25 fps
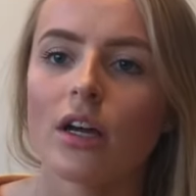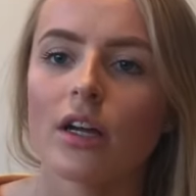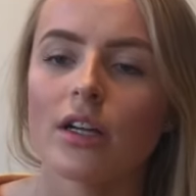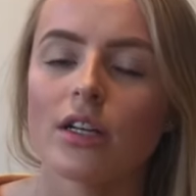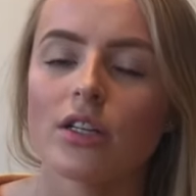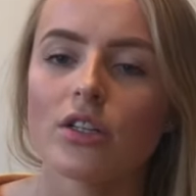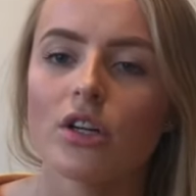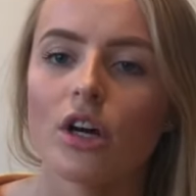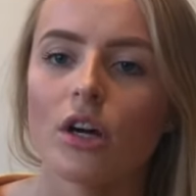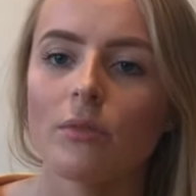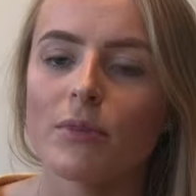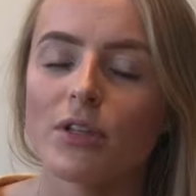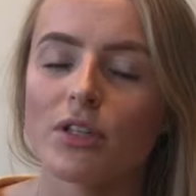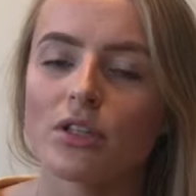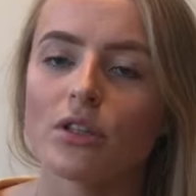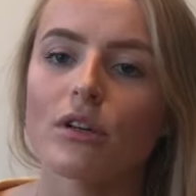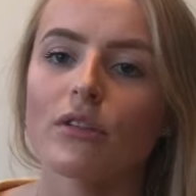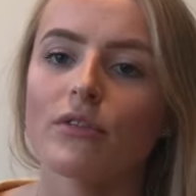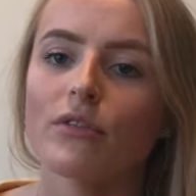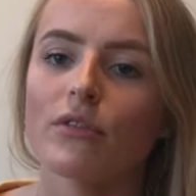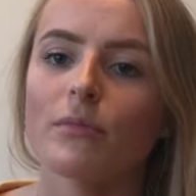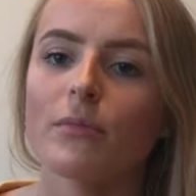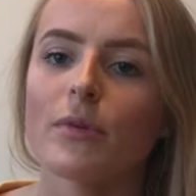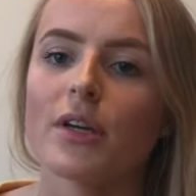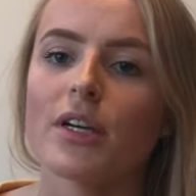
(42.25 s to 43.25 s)
and it's got to be
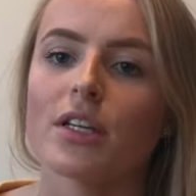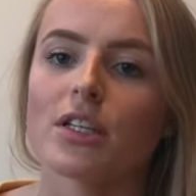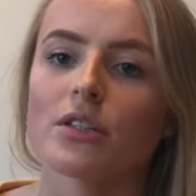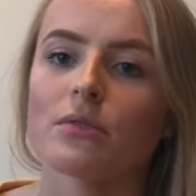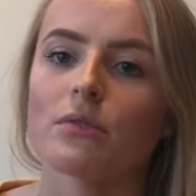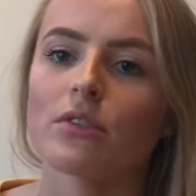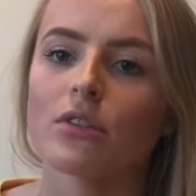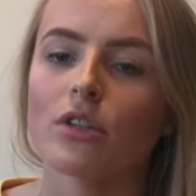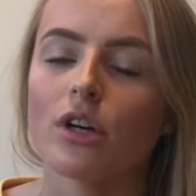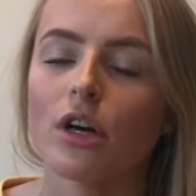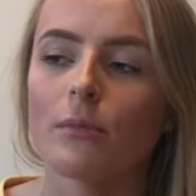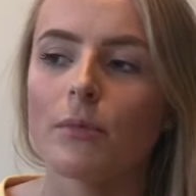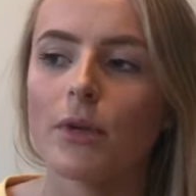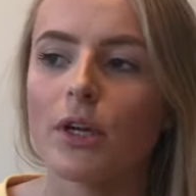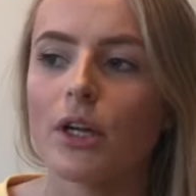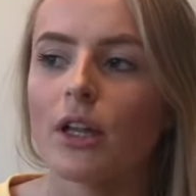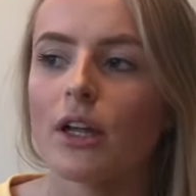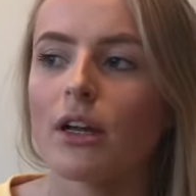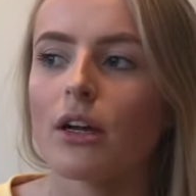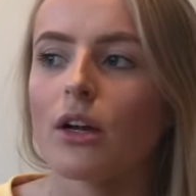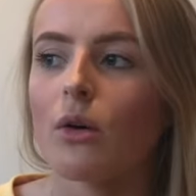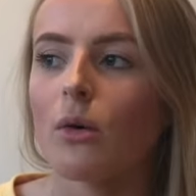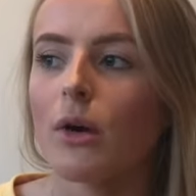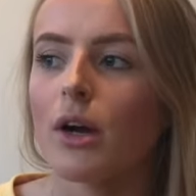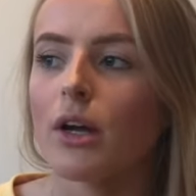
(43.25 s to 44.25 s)
Salford based, so it's got to be
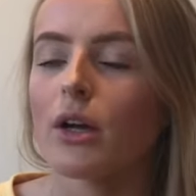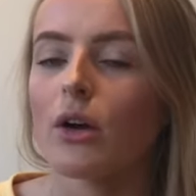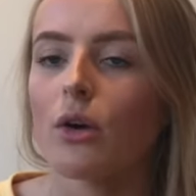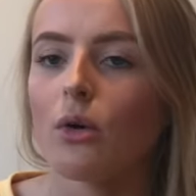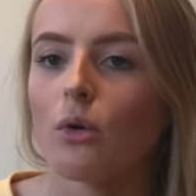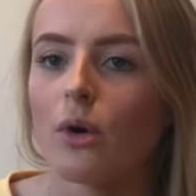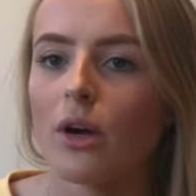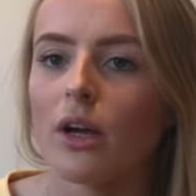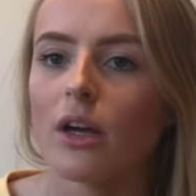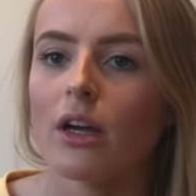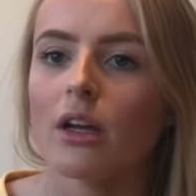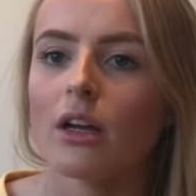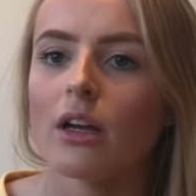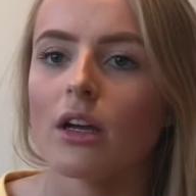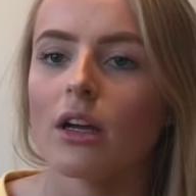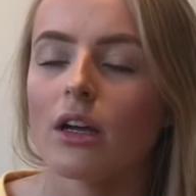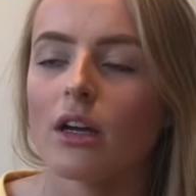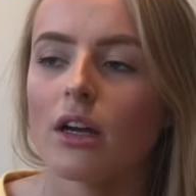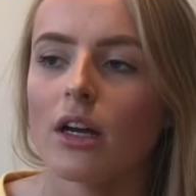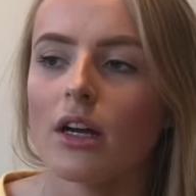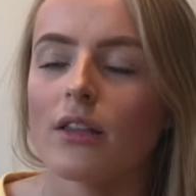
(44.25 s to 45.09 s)
like quite quick.